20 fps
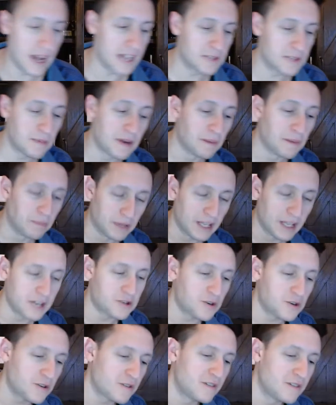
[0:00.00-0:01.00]
It's been a
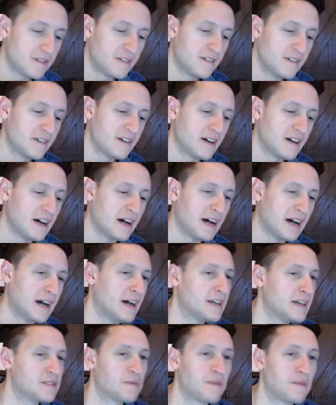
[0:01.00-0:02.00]
pleasure.
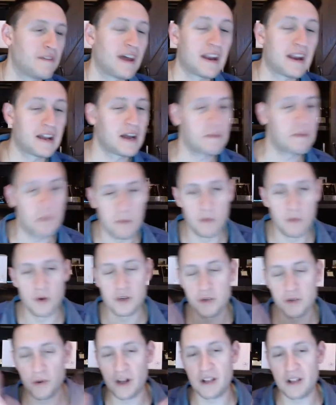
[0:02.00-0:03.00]
Uh, so we've got a couple more
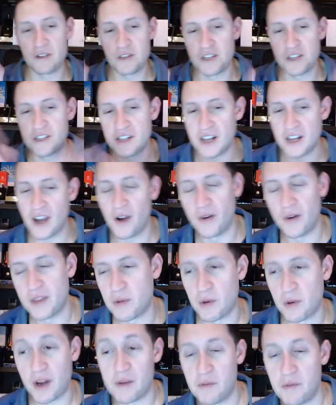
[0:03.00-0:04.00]
zoologists to go, and then
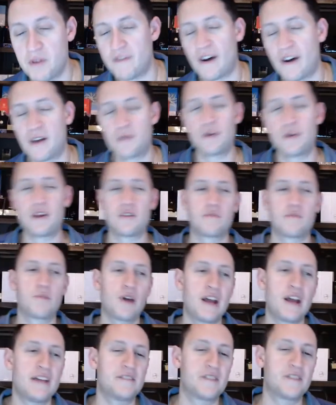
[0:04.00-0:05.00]
we're going to move on to another
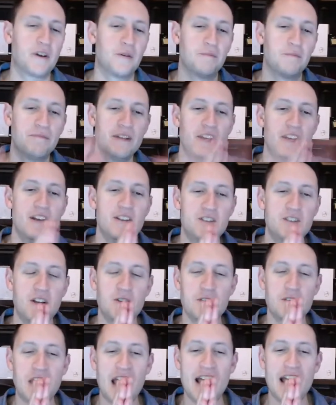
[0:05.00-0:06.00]
brand. So
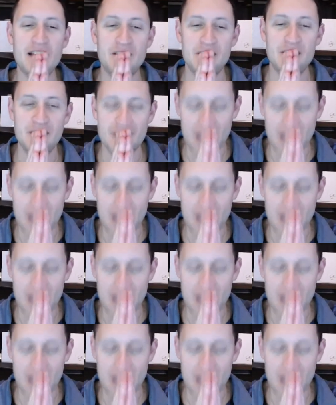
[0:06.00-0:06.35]
cheers, guys.